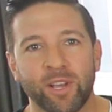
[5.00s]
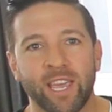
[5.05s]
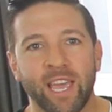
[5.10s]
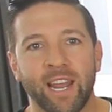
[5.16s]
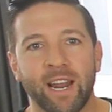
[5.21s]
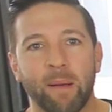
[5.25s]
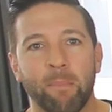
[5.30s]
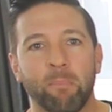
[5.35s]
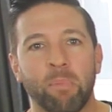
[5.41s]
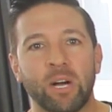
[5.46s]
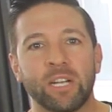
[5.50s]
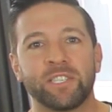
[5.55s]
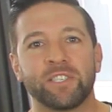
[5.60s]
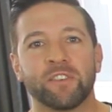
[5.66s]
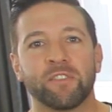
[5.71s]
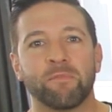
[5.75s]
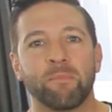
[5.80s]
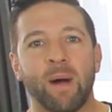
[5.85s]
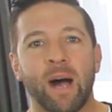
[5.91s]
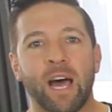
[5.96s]
will get a
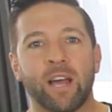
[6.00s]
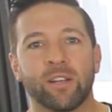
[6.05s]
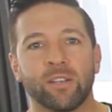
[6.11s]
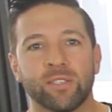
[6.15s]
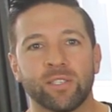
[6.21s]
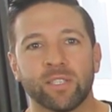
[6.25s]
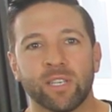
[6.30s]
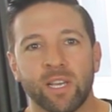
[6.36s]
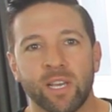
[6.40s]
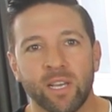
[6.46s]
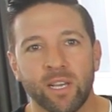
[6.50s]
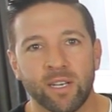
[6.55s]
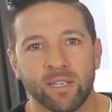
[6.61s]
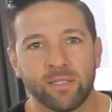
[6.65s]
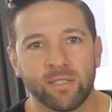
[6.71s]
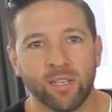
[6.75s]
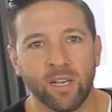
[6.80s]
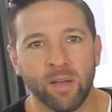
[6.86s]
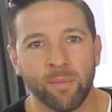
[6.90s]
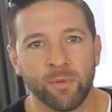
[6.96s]
bunch of models,
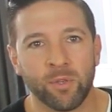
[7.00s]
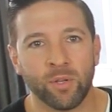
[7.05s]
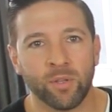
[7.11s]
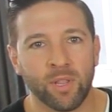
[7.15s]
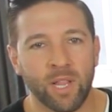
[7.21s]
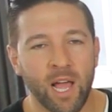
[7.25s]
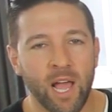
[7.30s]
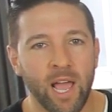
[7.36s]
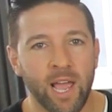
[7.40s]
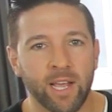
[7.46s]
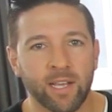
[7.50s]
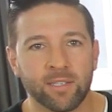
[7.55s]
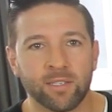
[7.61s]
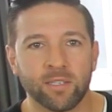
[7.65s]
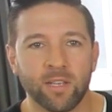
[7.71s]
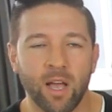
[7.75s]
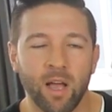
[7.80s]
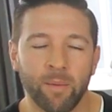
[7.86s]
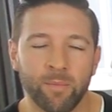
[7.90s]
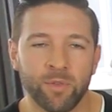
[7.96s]
some you like,
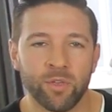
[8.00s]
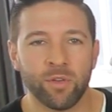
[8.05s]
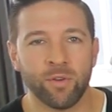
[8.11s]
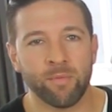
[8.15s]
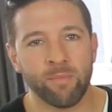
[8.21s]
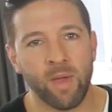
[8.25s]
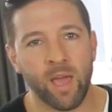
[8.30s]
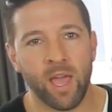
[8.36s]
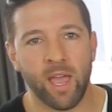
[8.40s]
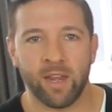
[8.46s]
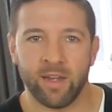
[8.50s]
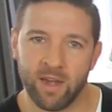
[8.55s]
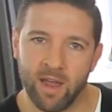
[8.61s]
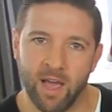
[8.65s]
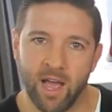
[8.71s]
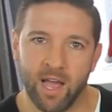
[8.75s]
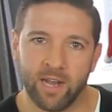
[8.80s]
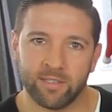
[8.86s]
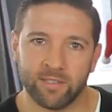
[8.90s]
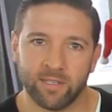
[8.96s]
some you may
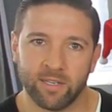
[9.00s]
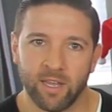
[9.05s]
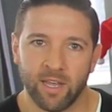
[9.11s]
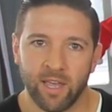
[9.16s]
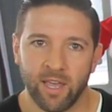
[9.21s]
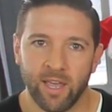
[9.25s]
not.